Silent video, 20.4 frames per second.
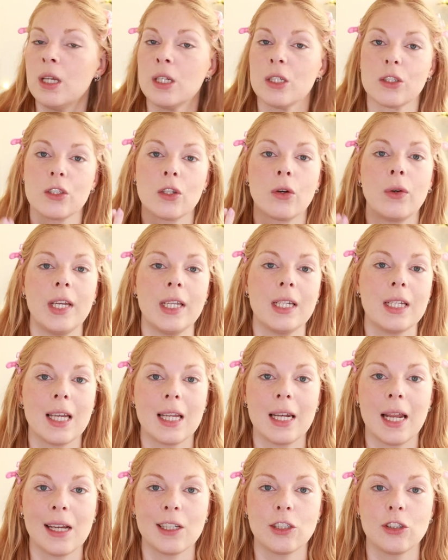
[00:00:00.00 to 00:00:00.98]
So it
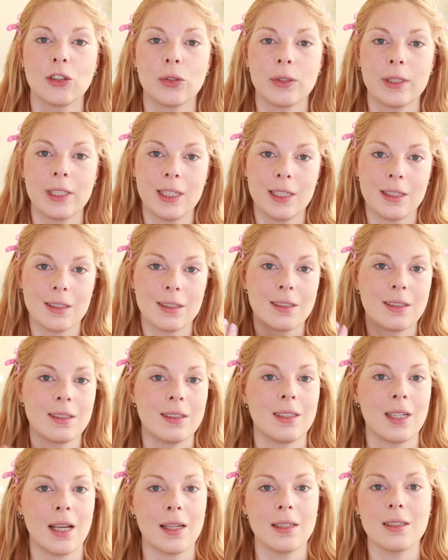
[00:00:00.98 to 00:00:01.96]
can actually
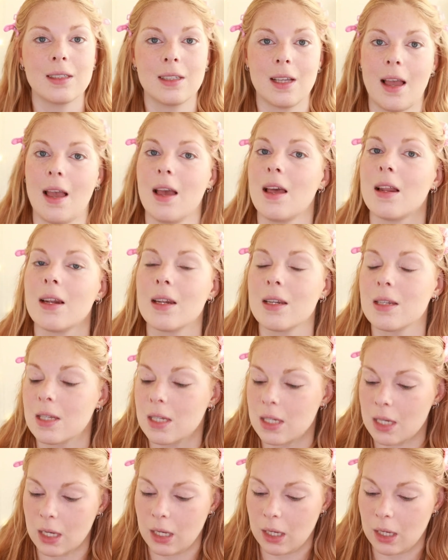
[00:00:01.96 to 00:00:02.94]
set and